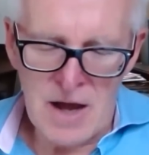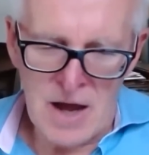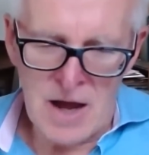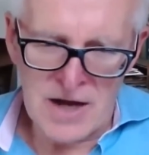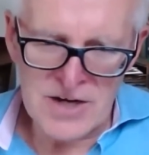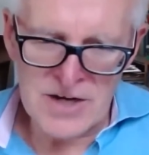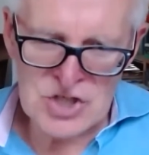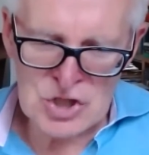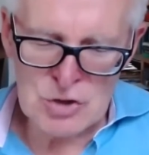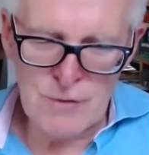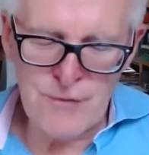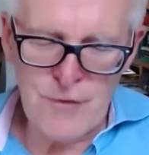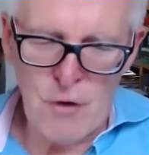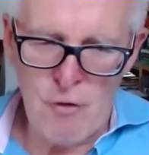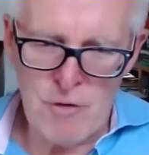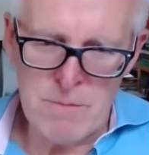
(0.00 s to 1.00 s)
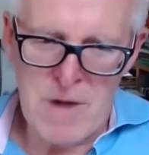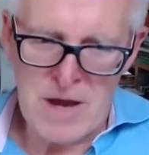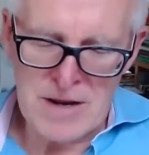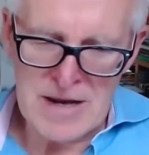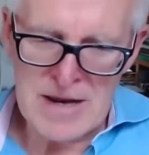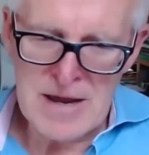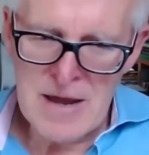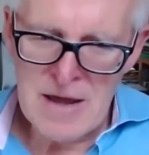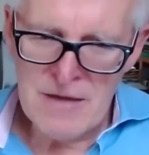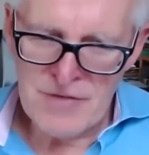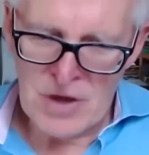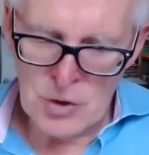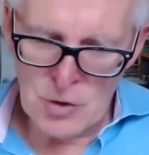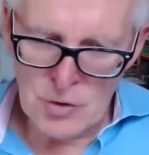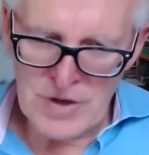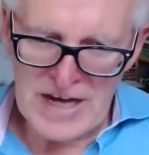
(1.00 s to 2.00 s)
uh, to foreign money. They're
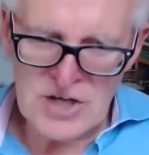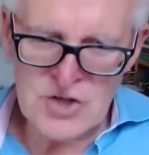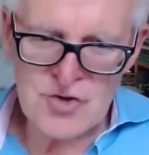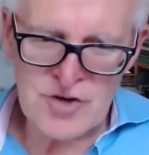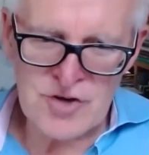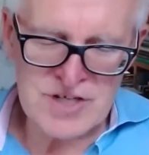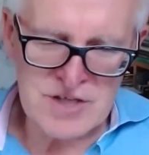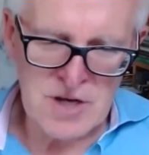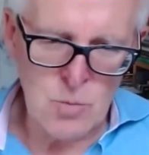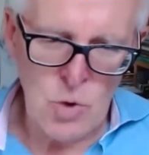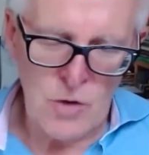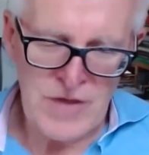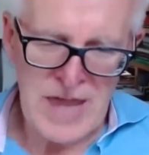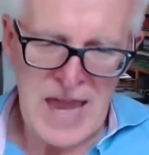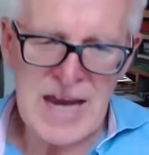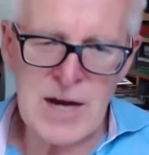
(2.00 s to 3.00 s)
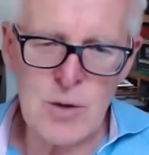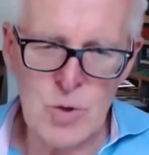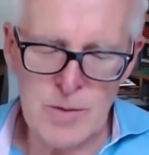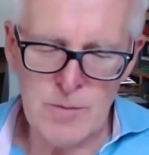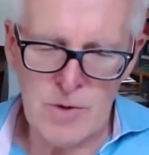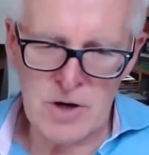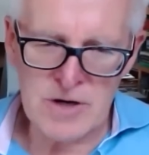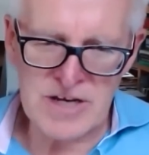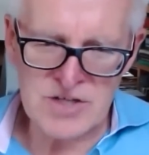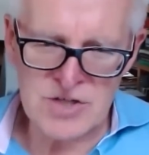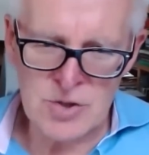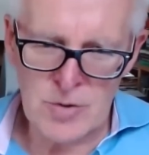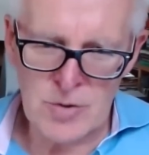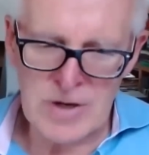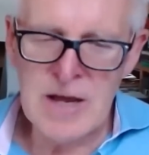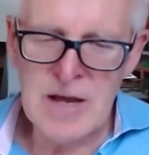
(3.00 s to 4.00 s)
not interested in what the equity market's
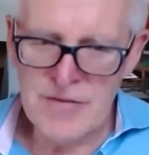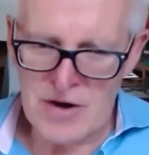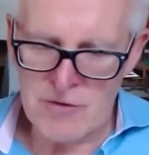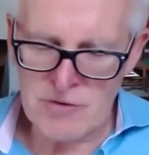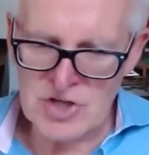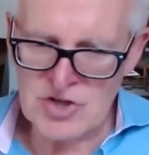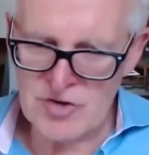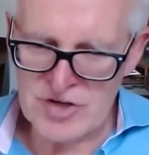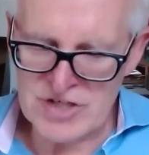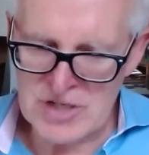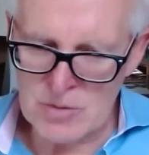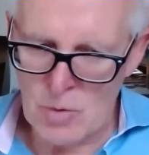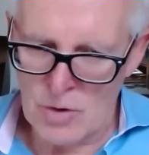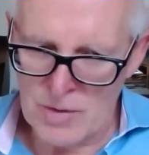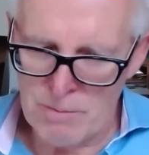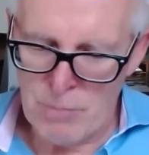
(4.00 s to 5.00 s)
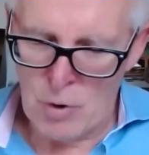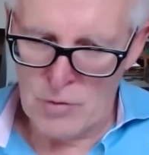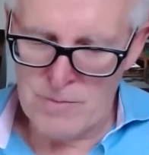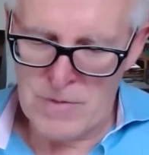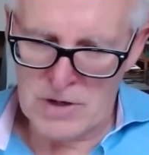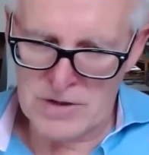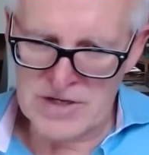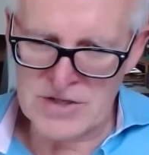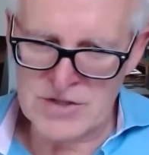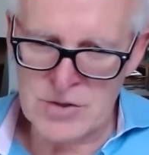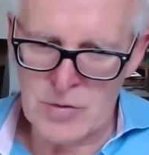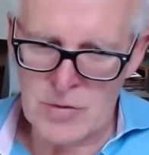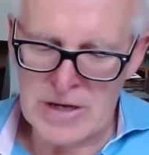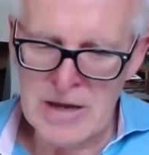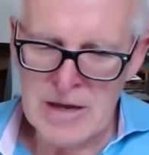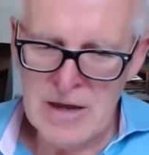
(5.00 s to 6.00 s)
doing. They're interested in what the bond market's
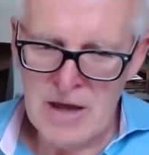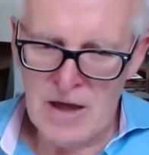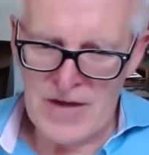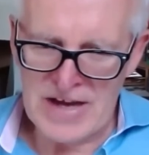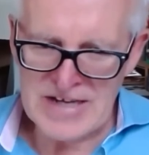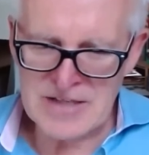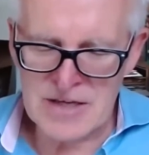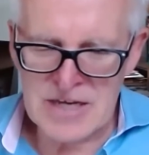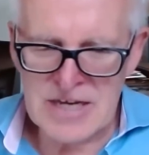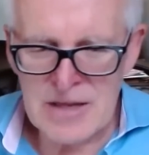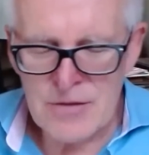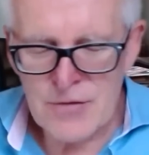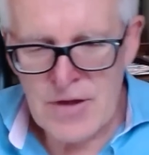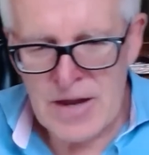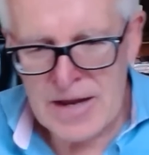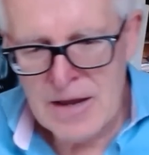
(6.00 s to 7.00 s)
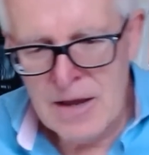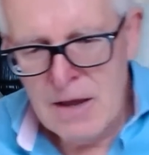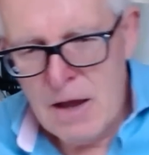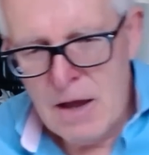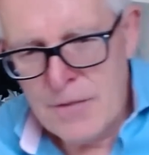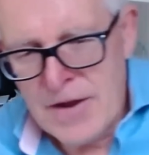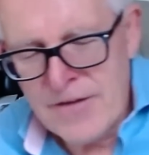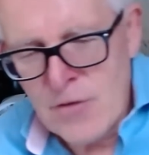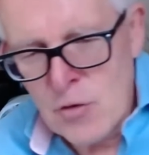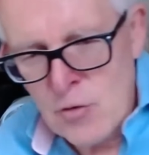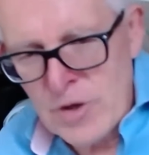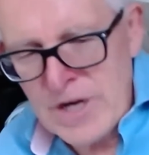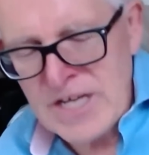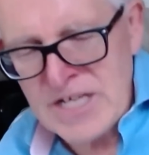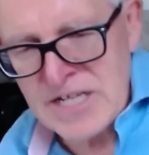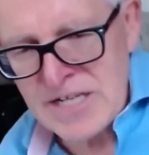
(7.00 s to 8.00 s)
doing, and that's the key thing and they've
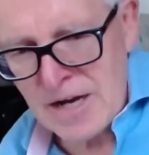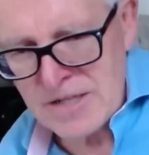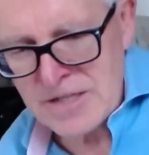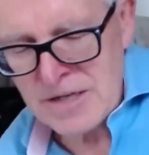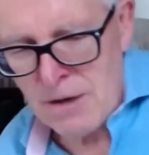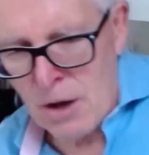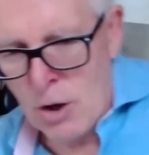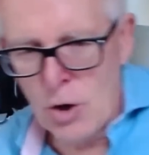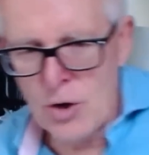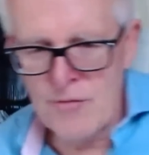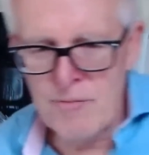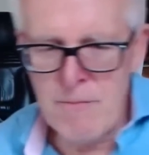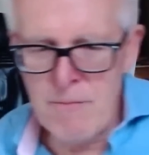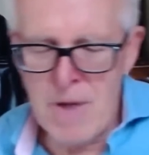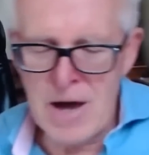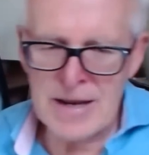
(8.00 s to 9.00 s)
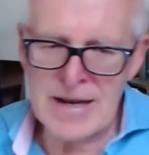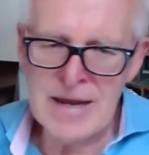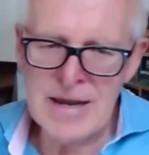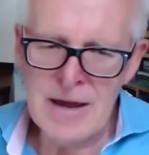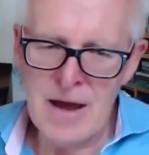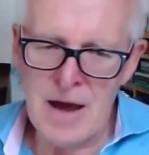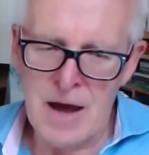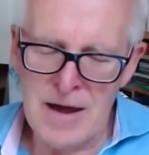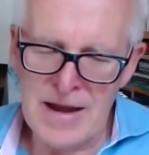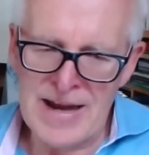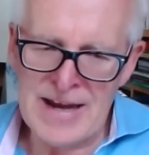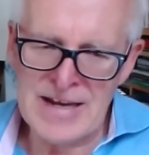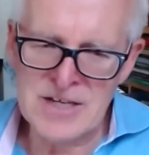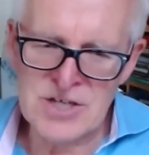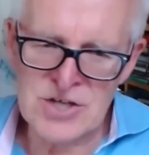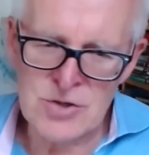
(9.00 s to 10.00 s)
already sucked in a lot of money uh,
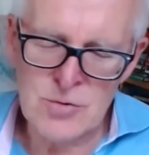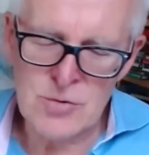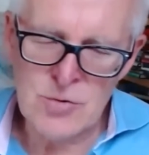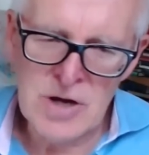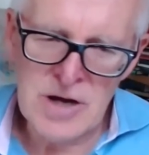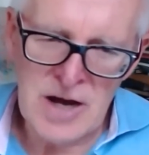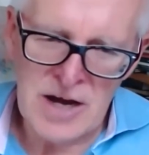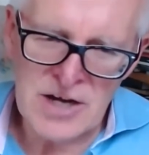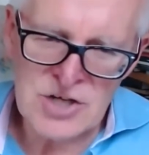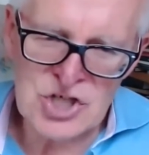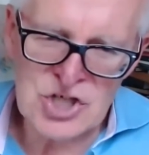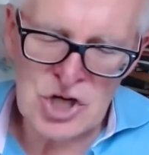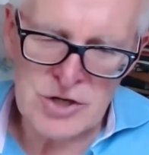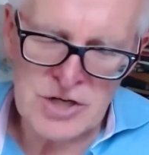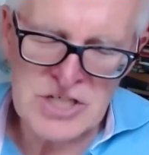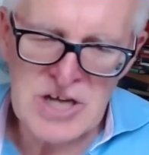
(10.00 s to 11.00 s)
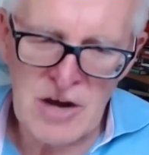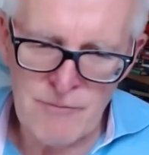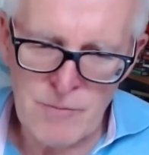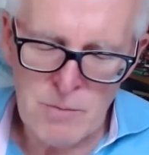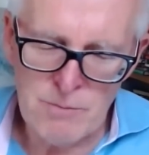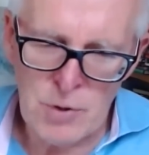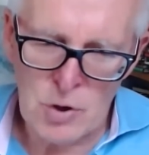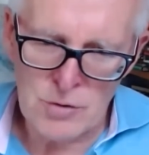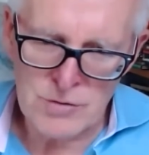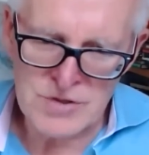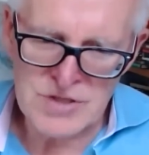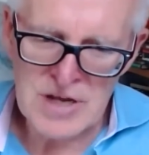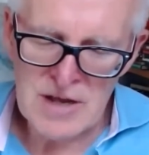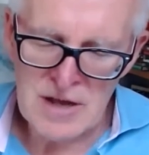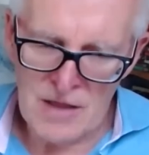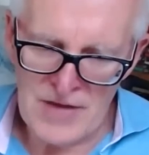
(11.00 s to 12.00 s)
into uh, Chinese government
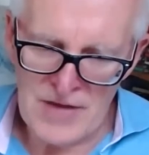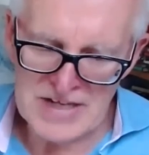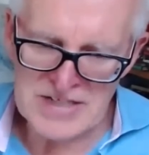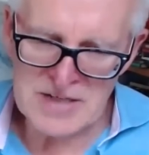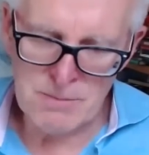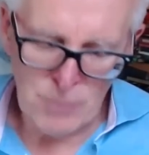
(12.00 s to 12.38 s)
bonds, and that's